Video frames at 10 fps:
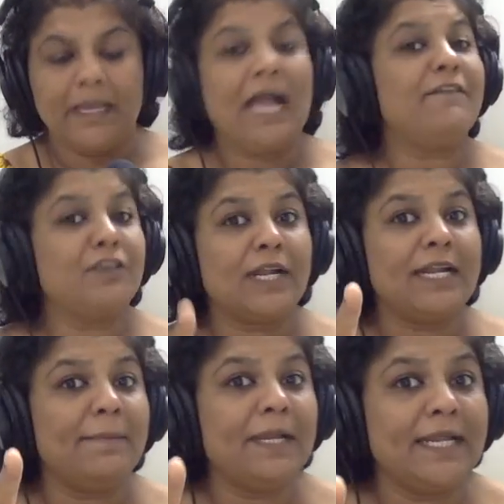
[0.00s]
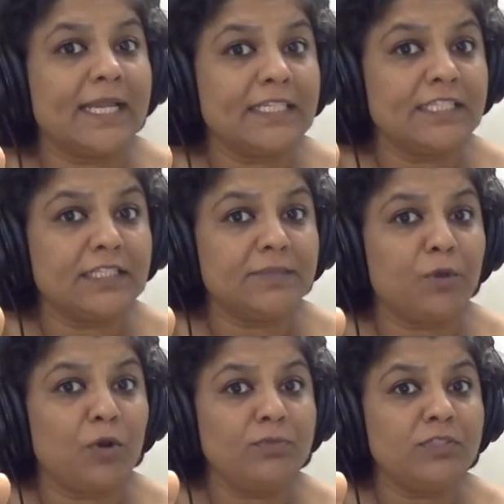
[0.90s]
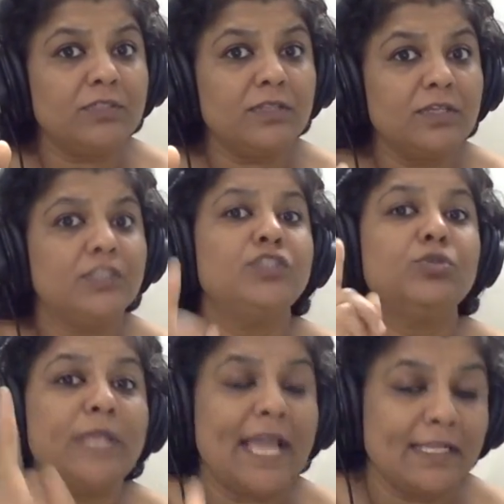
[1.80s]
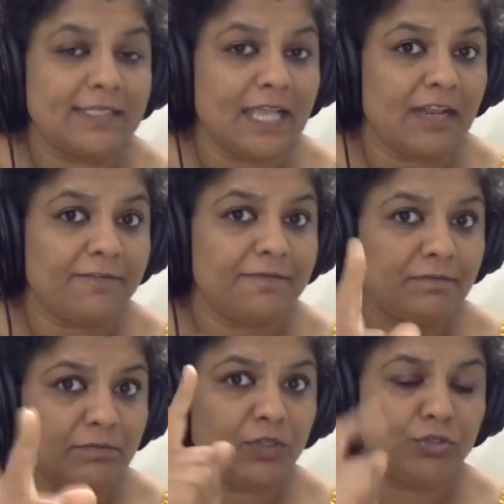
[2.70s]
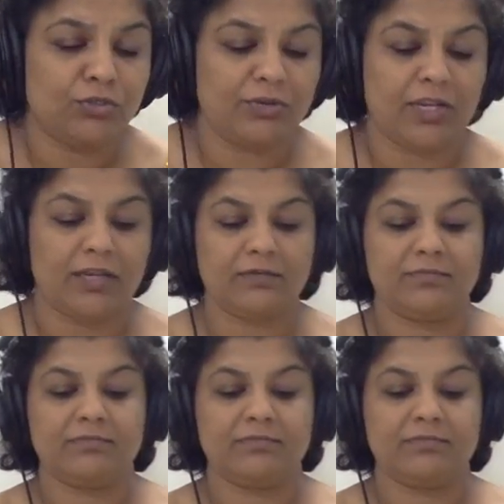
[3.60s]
Have you read Emily Dickinson's poems? today itself you should read.